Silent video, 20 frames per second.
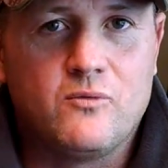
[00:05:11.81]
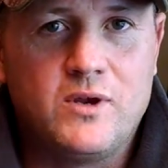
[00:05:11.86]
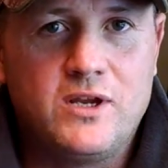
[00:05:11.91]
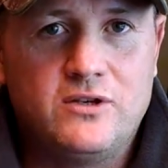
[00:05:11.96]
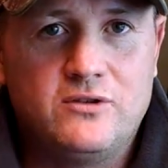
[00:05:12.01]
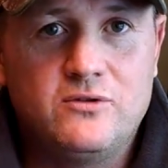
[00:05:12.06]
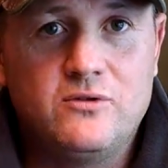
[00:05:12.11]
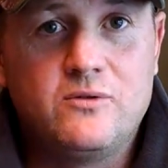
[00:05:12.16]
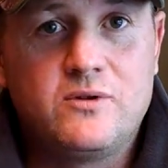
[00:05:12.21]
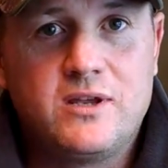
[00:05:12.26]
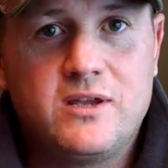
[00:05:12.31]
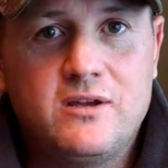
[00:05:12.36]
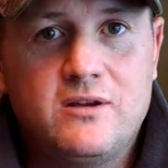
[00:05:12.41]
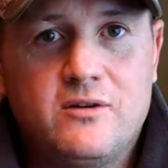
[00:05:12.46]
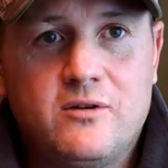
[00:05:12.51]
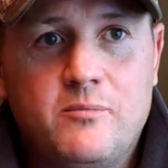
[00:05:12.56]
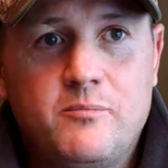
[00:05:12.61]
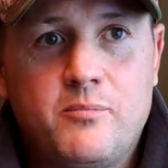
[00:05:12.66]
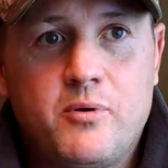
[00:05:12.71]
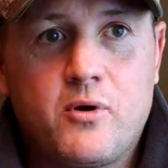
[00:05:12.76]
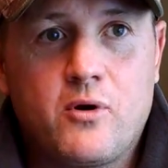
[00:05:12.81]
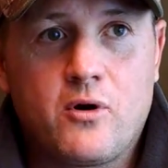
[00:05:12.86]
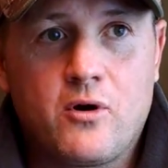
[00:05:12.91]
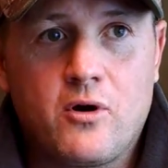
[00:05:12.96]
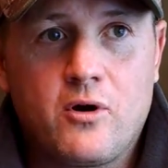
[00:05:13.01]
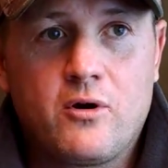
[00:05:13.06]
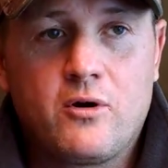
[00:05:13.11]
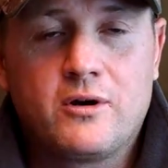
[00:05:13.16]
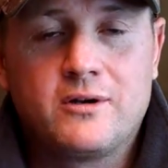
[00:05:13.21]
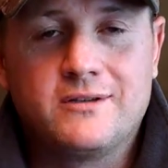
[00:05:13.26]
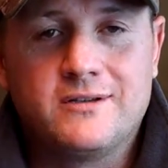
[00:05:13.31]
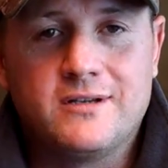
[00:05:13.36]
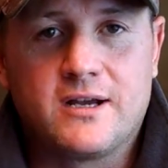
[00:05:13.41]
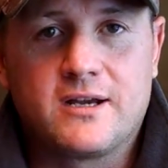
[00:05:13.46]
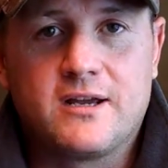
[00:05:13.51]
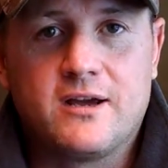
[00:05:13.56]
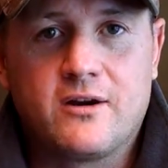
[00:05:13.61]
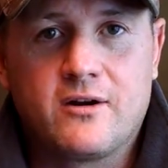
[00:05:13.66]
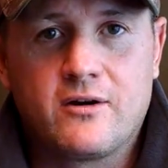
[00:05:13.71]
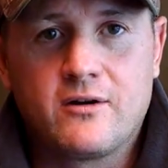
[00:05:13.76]
We do kill per
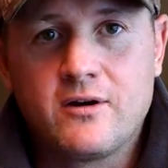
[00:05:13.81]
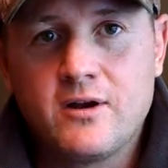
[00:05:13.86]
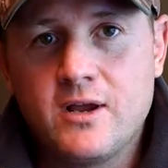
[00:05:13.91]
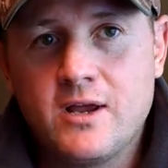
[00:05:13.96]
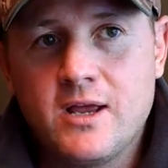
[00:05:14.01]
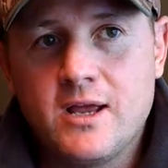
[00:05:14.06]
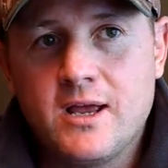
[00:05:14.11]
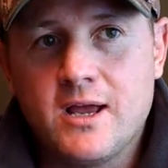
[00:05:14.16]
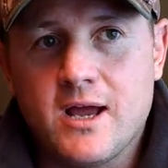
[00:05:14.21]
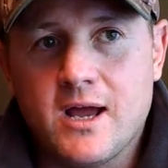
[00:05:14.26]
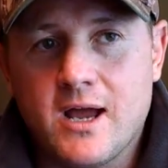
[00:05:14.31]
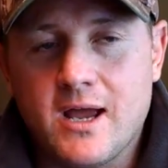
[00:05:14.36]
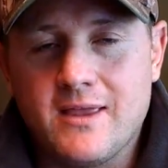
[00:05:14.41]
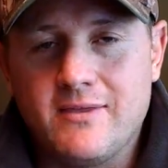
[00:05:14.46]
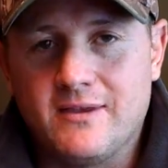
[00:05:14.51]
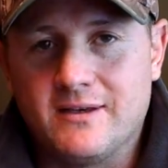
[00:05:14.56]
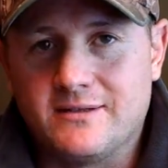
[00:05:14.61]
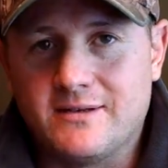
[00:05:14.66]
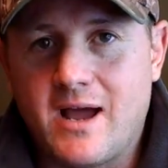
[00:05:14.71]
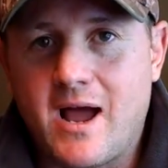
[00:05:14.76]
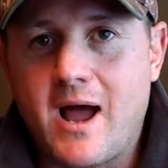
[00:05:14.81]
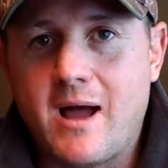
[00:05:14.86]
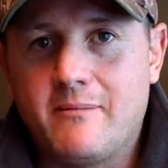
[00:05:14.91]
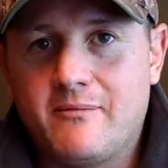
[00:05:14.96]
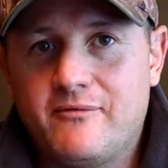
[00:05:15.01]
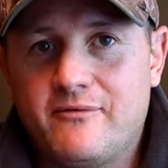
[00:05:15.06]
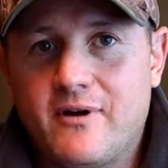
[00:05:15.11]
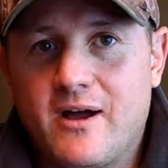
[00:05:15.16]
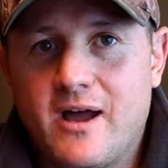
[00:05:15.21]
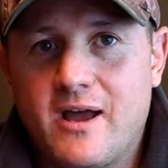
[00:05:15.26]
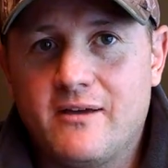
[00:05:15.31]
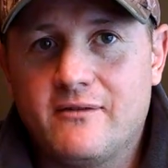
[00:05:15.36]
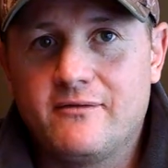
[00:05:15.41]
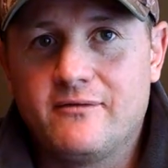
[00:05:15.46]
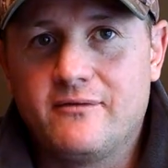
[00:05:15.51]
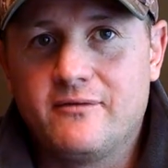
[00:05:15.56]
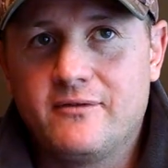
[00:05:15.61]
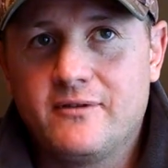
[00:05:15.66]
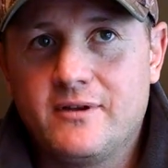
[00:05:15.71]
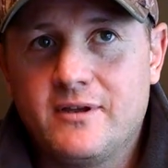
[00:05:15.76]
duck hunter in the top 5